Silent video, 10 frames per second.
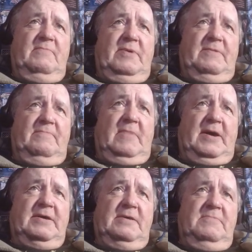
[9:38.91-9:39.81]
but
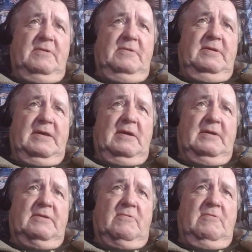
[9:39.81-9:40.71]
my community
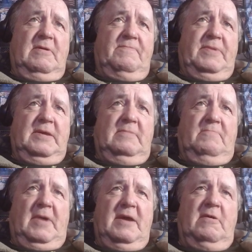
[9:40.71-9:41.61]
I grew up
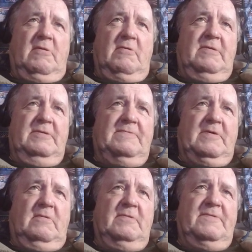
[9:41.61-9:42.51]
in, my heart is
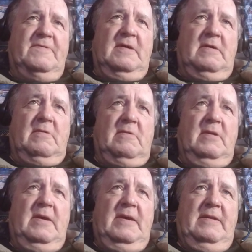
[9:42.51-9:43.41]
always there,
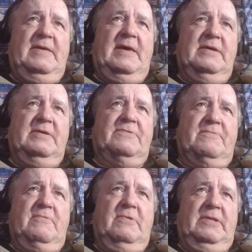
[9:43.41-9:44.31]
and that is
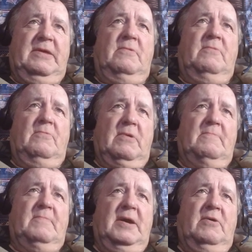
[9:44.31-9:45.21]
really where
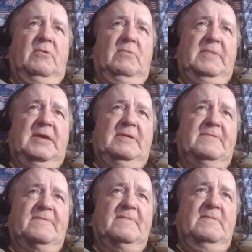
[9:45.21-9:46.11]
my home is.